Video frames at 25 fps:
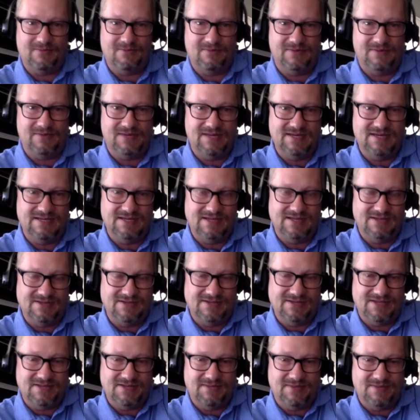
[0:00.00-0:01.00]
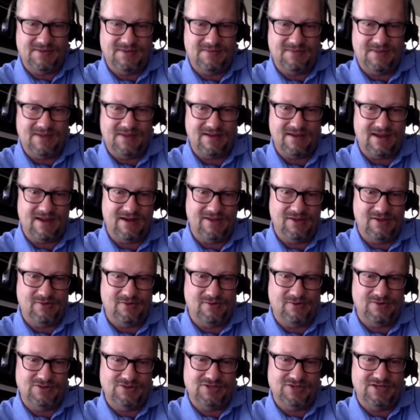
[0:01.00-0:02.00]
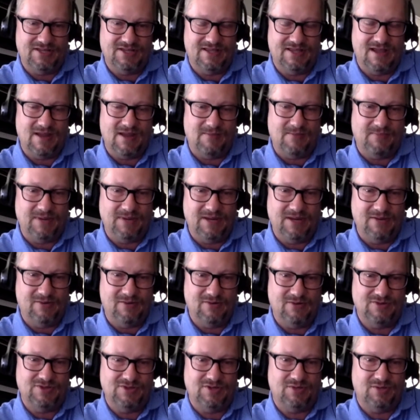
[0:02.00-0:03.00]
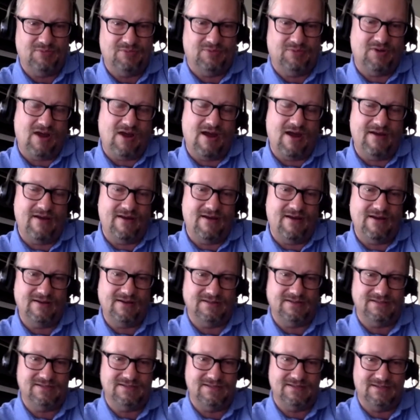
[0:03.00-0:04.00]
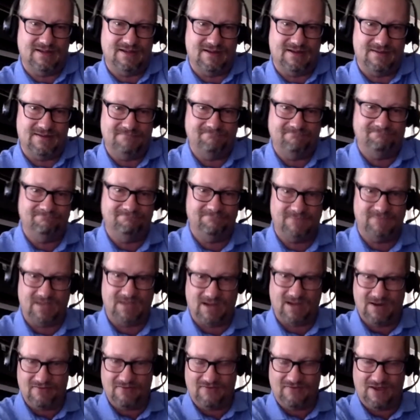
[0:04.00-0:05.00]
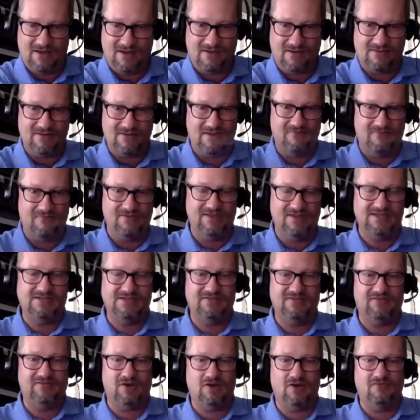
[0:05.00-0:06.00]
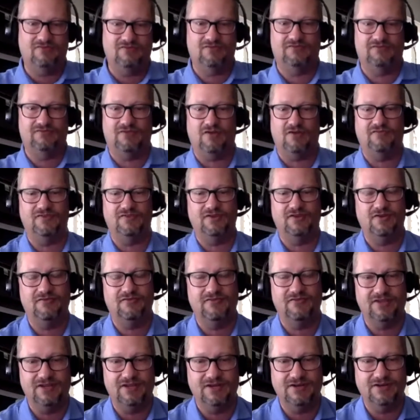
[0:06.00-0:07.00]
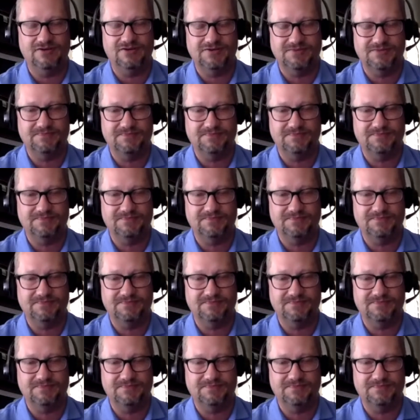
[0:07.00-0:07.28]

Can you tell us a little bit about kind of the origin of the company, origin of product, kind of how everything's evolved for Volvik over the years?